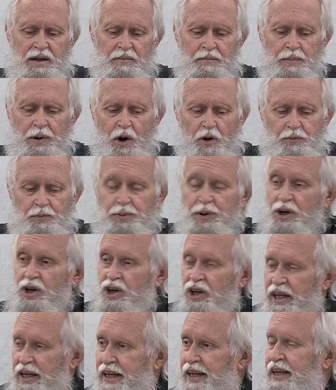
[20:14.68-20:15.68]
both
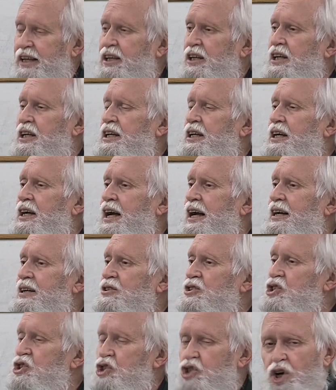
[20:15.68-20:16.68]
politically
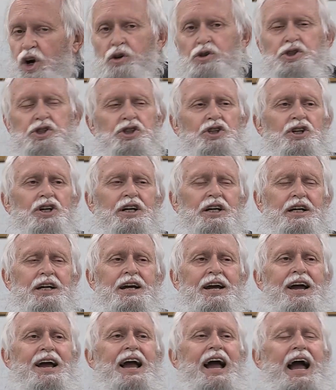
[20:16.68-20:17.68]
and socially
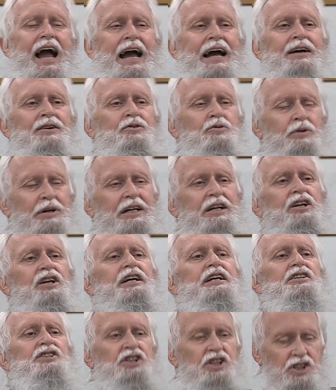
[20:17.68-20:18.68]
and
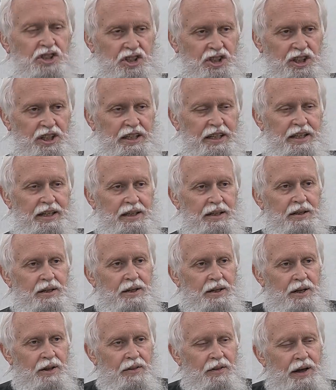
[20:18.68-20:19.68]
religiously.
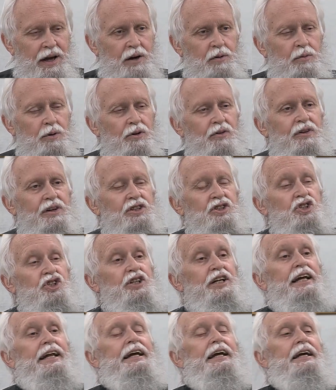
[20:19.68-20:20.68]
They were the
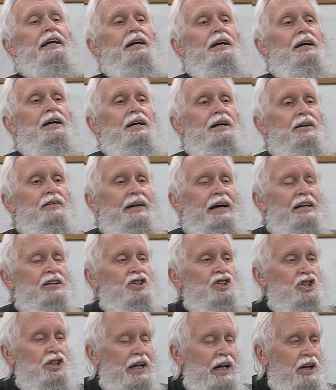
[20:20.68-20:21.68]
city that
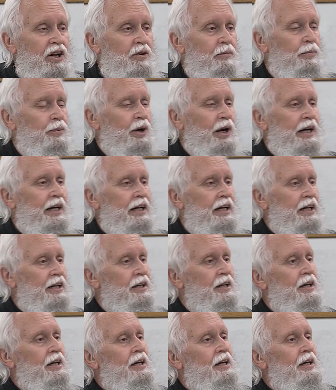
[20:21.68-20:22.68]

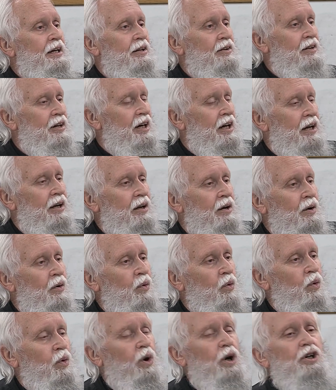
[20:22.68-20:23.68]
celebrated the
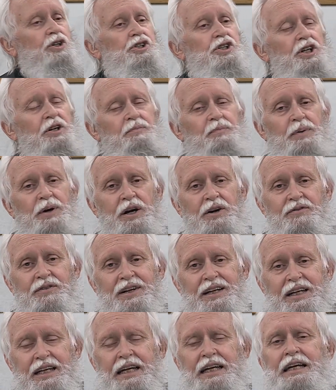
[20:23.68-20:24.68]
worship of
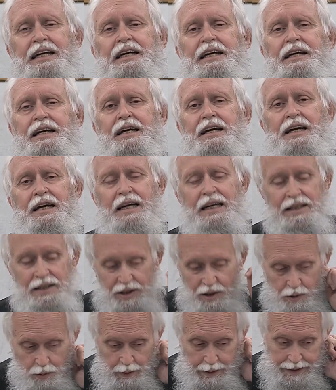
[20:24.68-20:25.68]
the king and
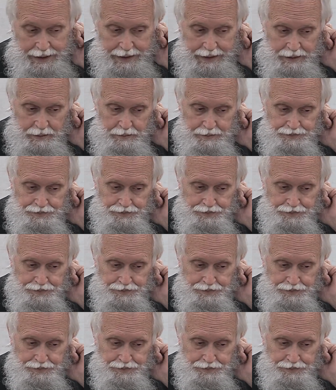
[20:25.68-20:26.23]
the queen.